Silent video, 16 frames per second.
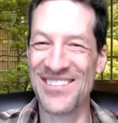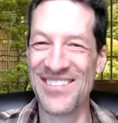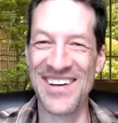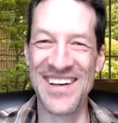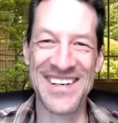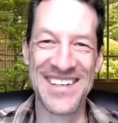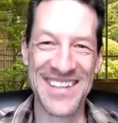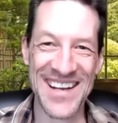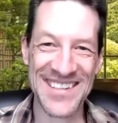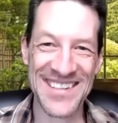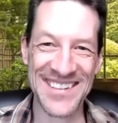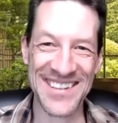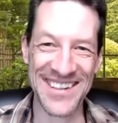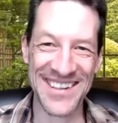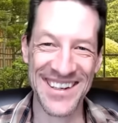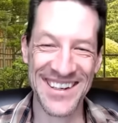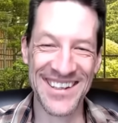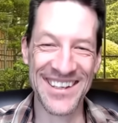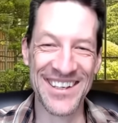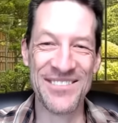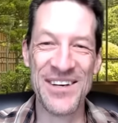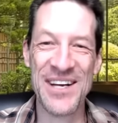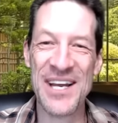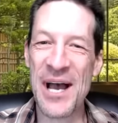Fantastic.
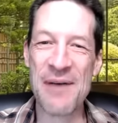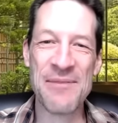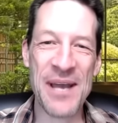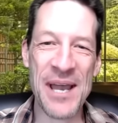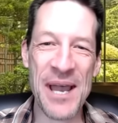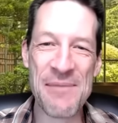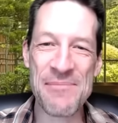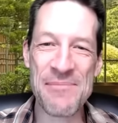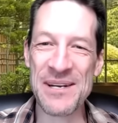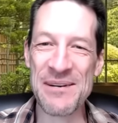I'm, I'm happy